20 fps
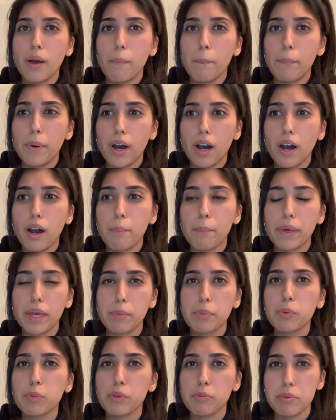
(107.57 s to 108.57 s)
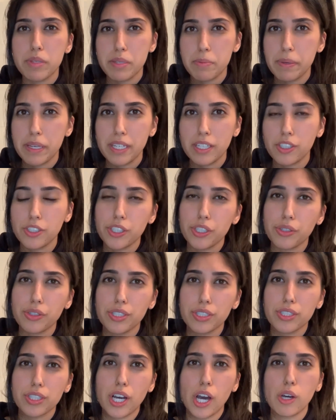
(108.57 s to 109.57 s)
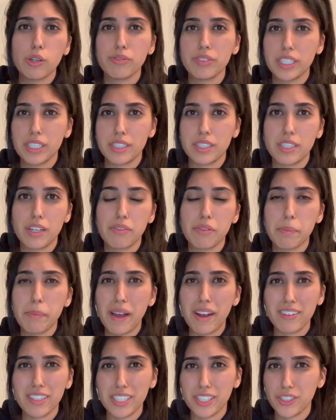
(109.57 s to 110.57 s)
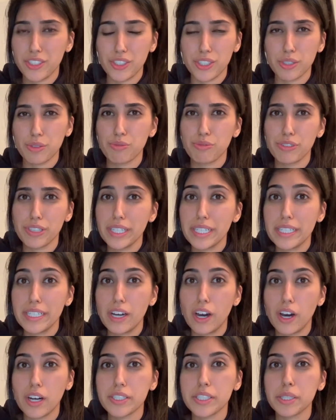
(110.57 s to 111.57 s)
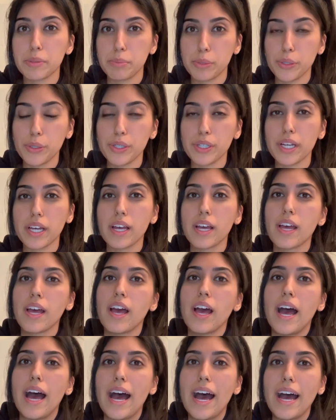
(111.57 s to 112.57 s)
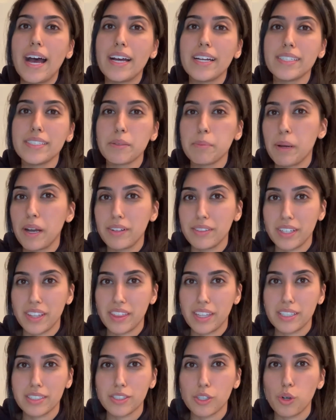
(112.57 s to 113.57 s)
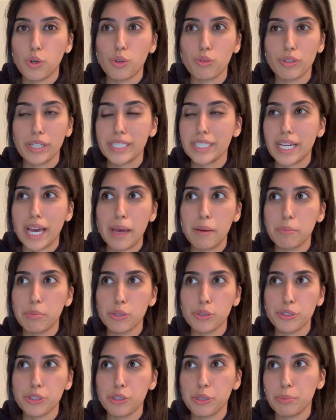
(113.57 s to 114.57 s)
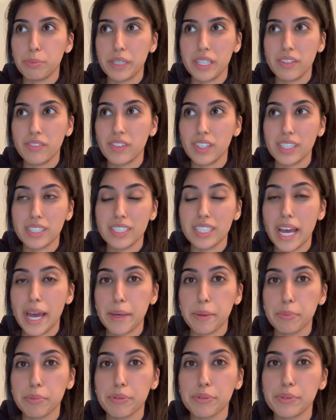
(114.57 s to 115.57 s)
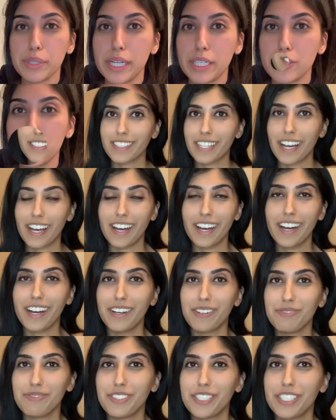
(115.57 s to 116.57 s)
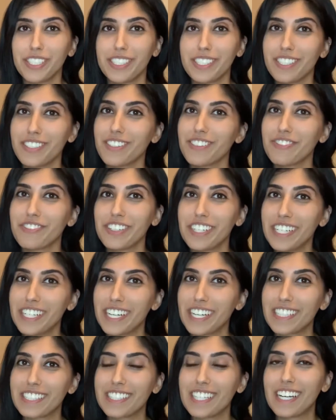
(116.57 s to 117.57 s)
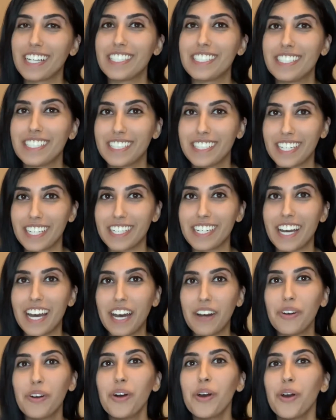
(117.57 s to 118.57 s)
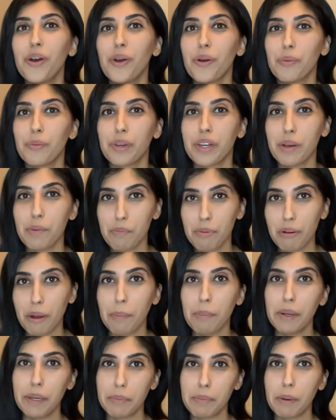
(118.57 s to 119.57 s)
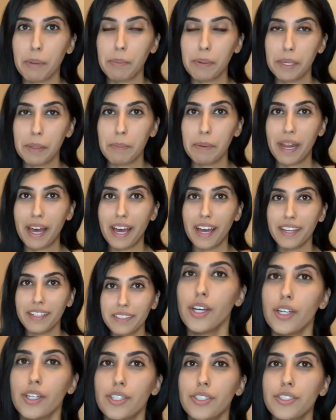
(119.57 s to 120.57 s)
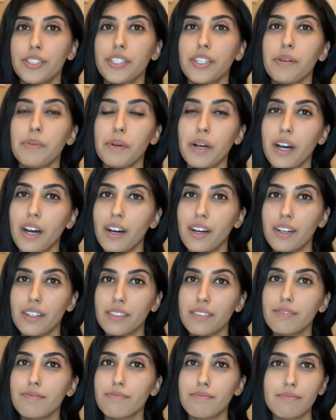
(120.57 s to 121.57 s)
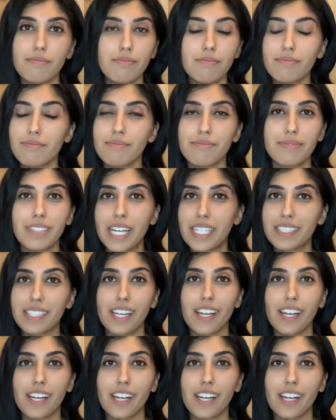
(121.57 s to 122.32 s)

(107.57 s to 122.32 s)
But people we've been speaking to, because of COVID and stuff, apparently it's just really hard to book. And apparently things are already getting booked up even into April next year. I'm just really excited that now we can properly plan. Do you know what? That's a